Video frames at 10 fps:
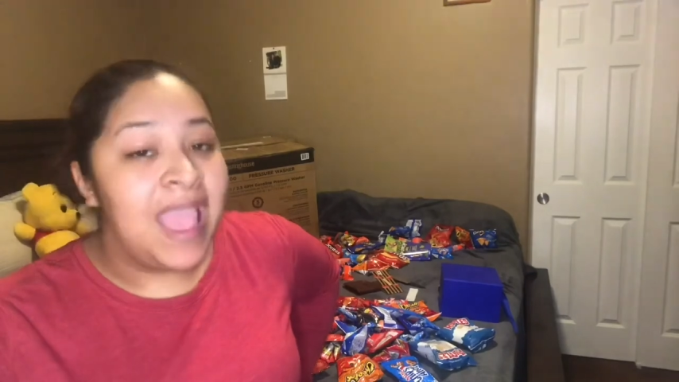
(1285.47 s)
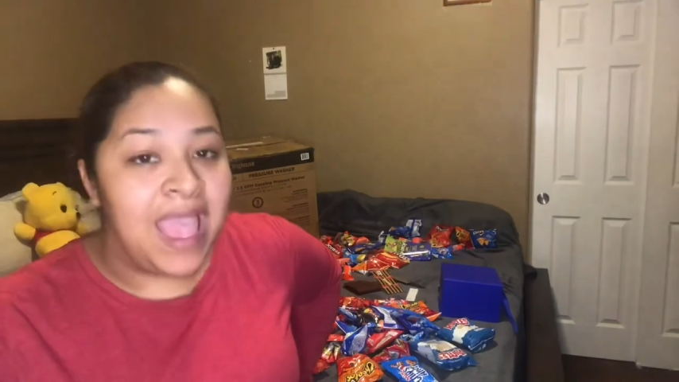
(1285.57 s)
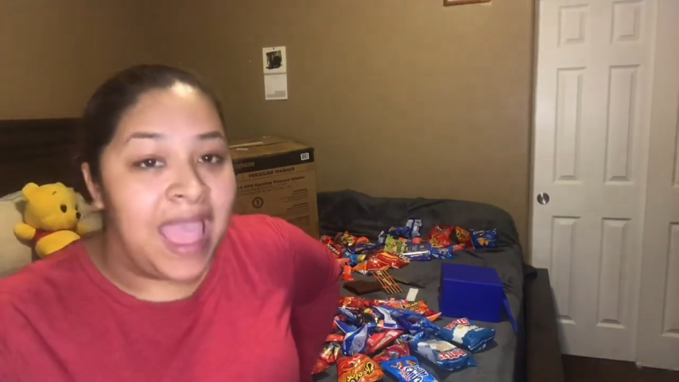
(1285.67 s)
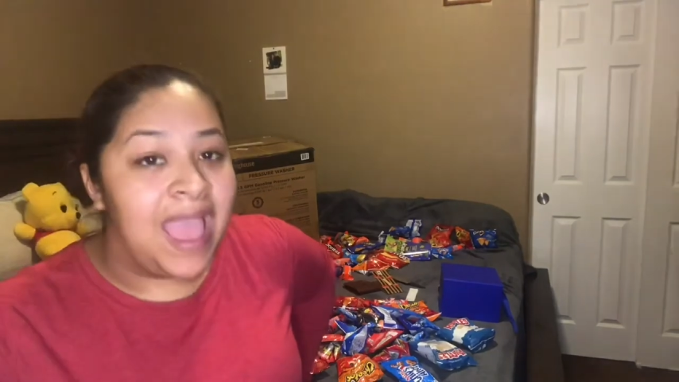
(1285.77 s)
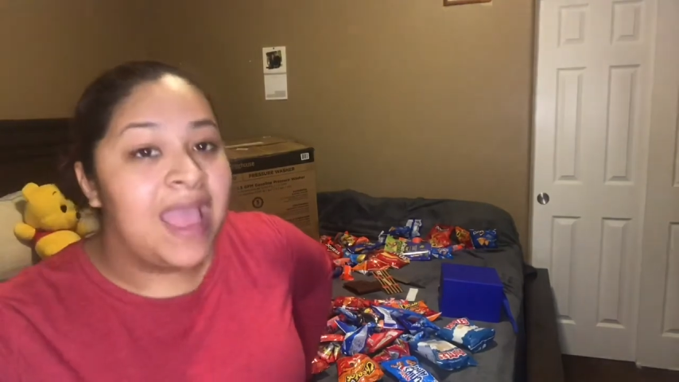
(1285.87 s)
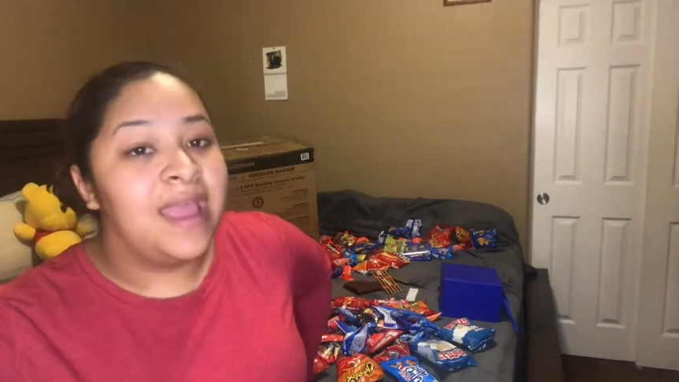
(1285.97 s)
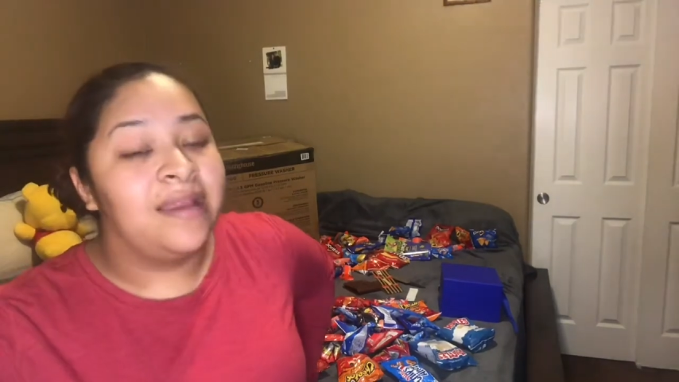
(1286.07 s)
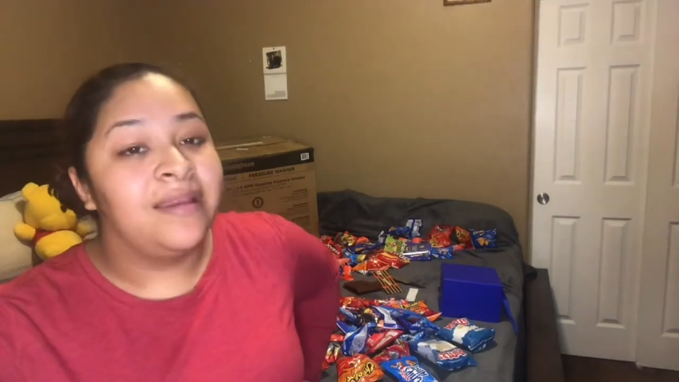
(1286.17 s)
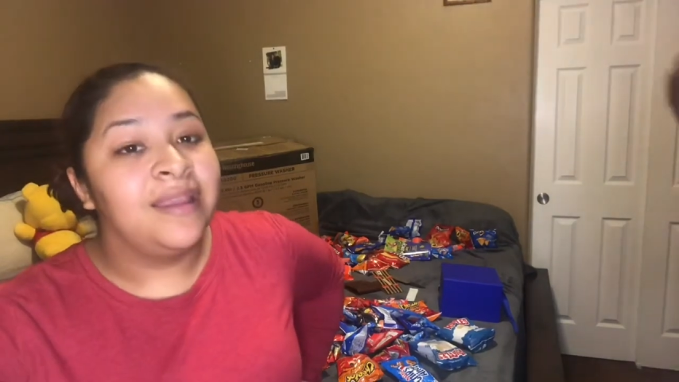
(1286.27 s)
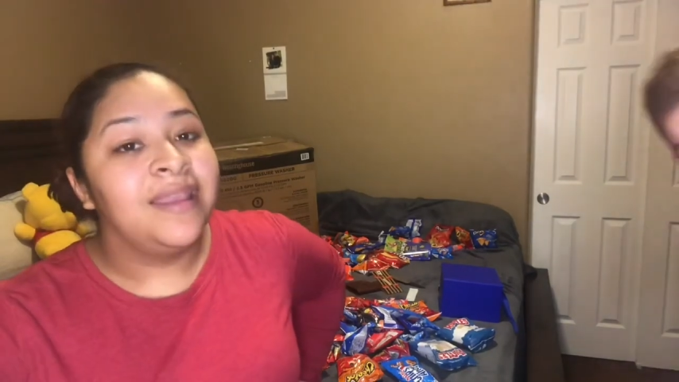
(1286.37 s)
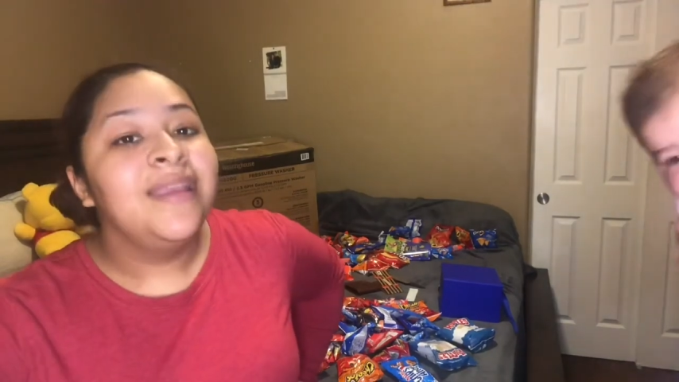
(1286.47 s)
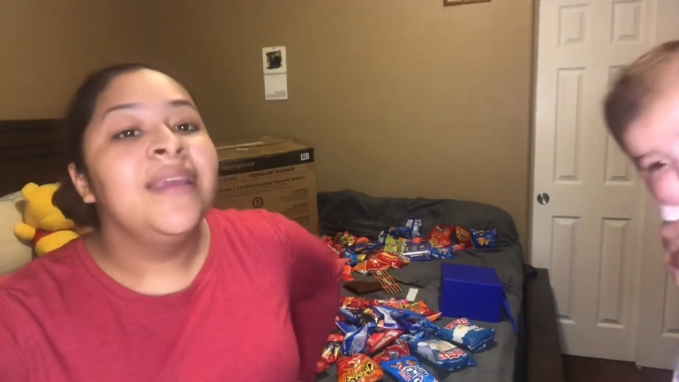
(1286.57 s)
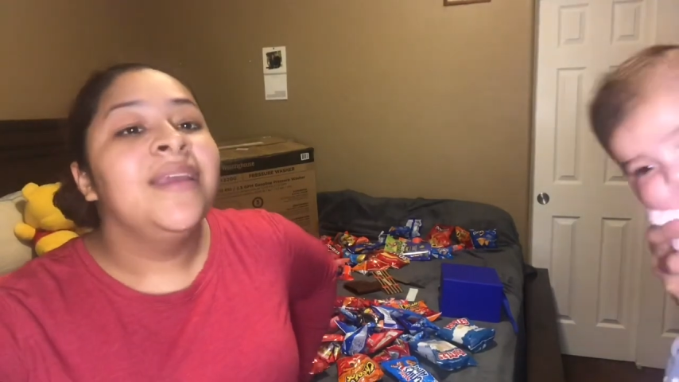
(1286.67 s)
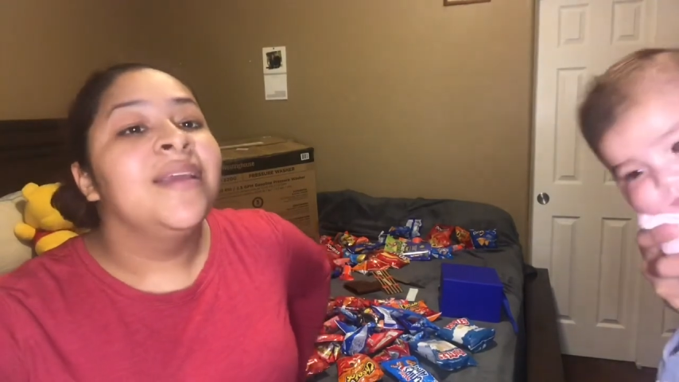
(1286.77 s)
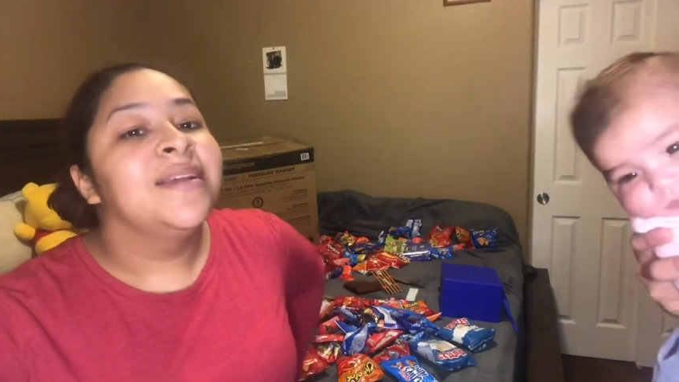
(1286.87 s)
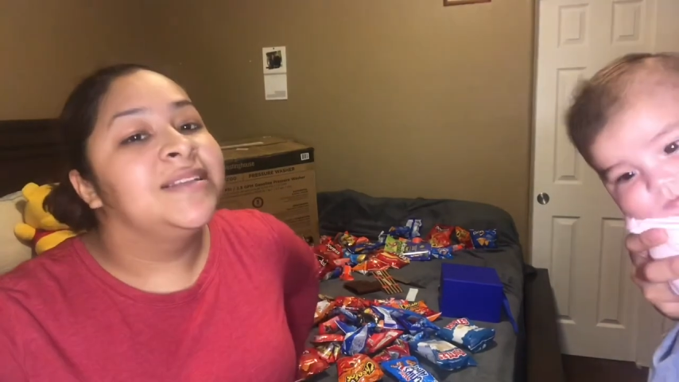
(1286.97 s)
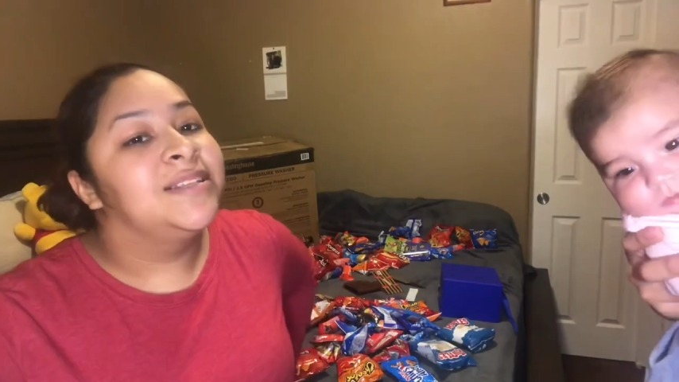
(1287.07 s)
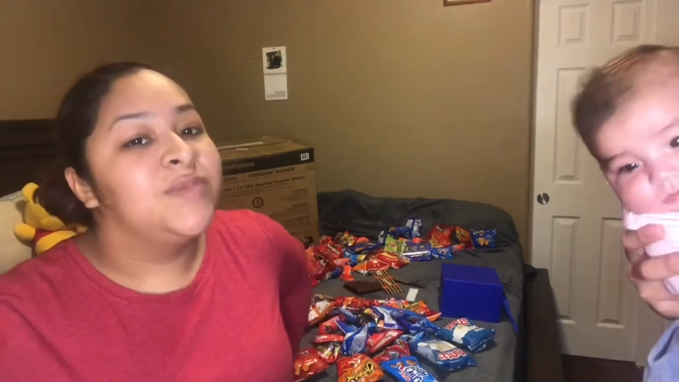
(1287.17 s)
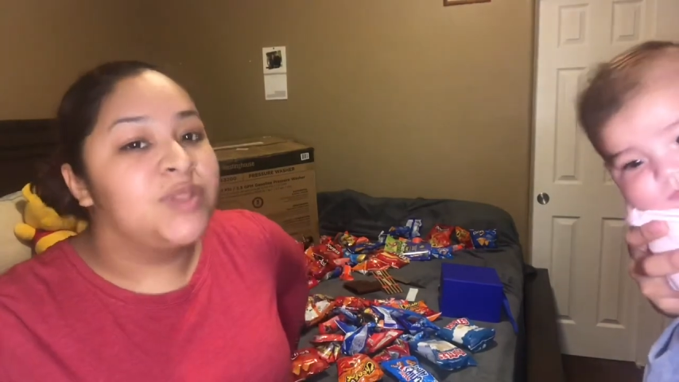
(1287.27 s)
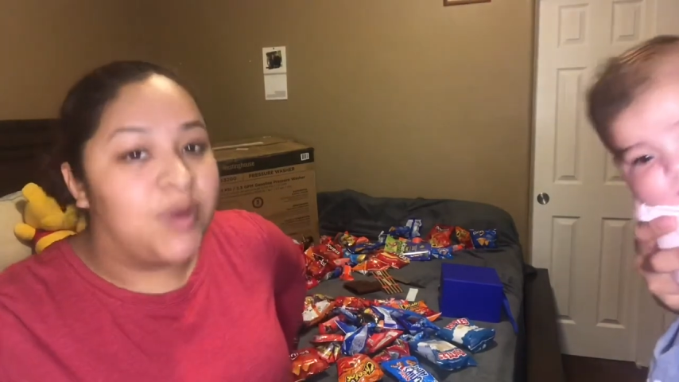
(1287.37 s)
And
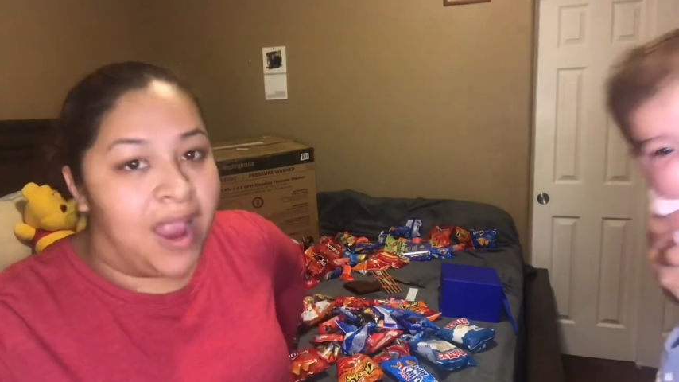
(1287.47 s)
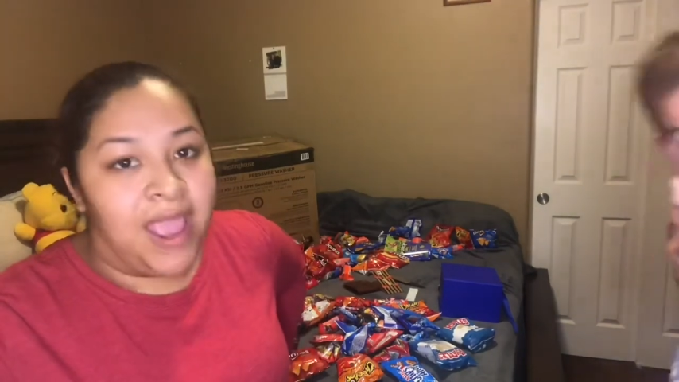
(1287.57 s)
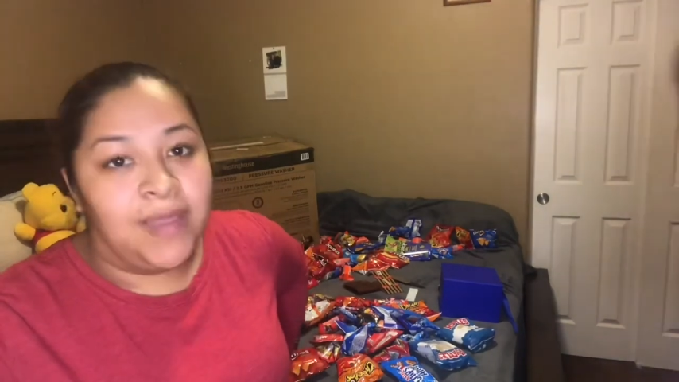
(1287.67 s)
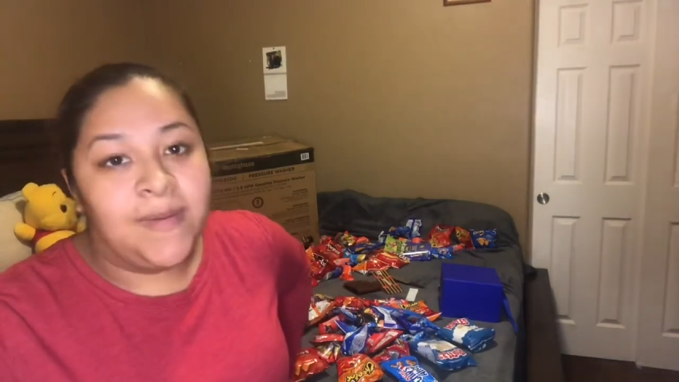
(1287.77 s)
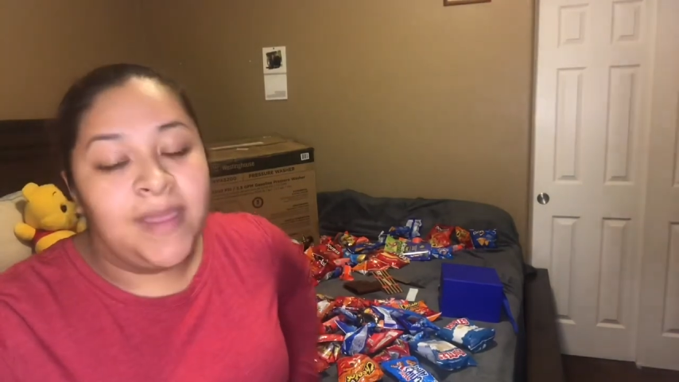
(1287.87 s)
subscribe.